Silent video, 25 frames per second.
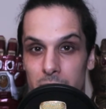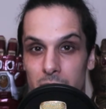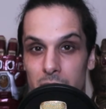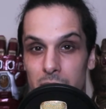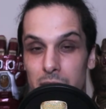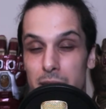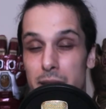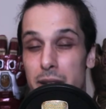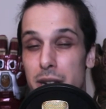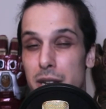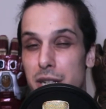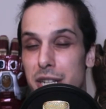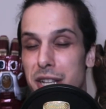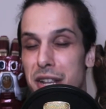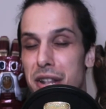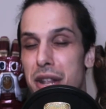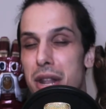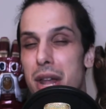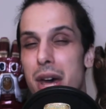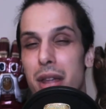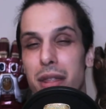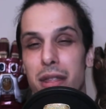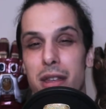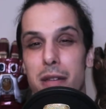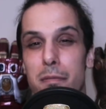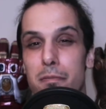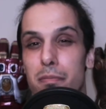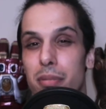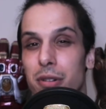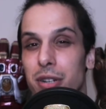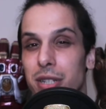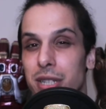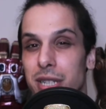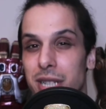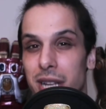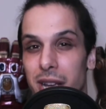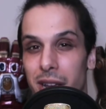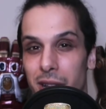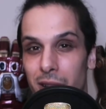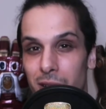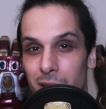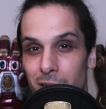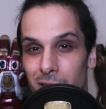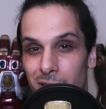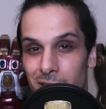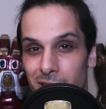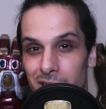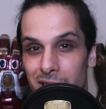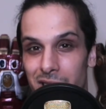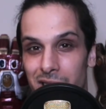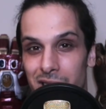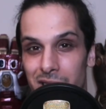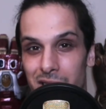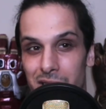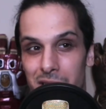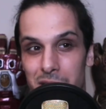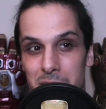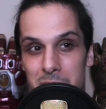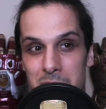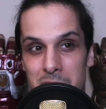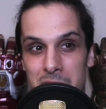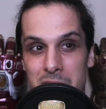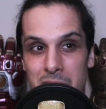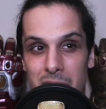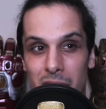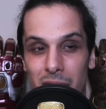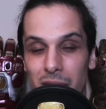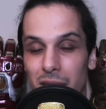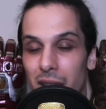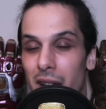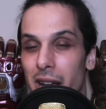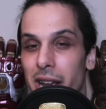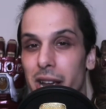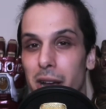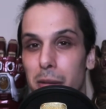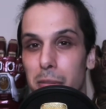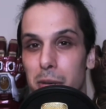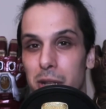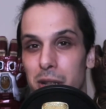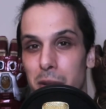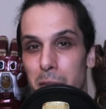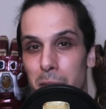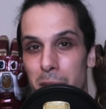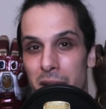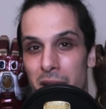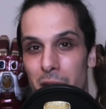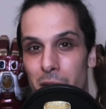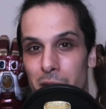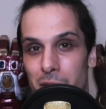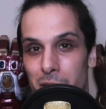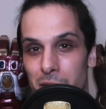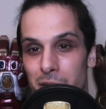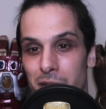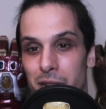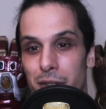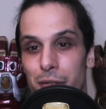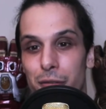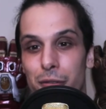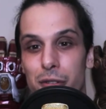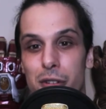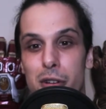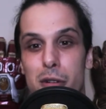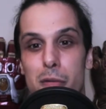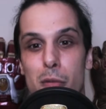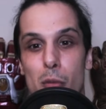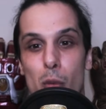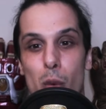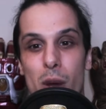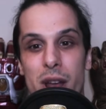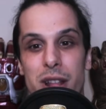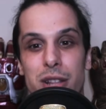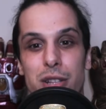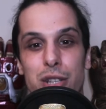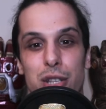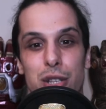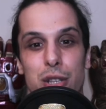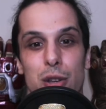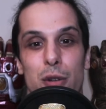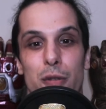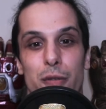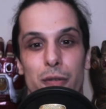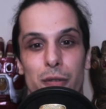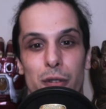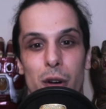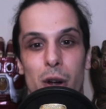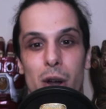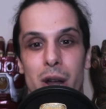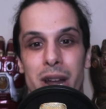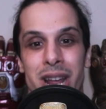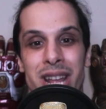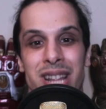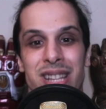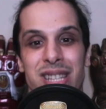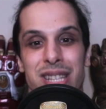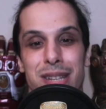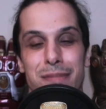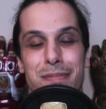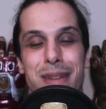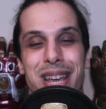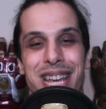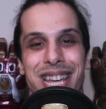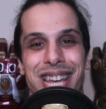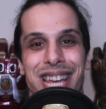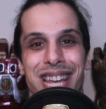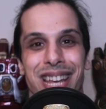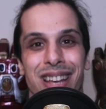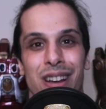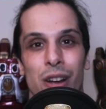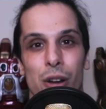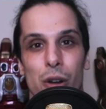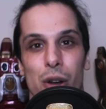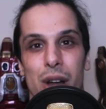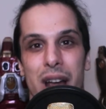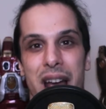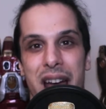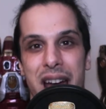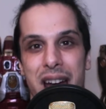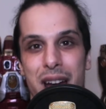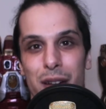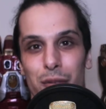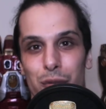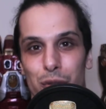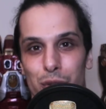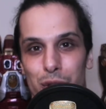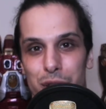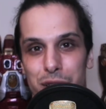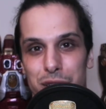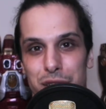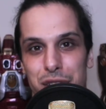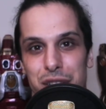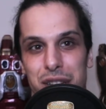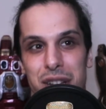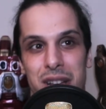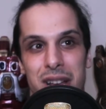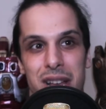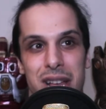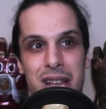There's nothing particularly likable about her. The film went so far into making her average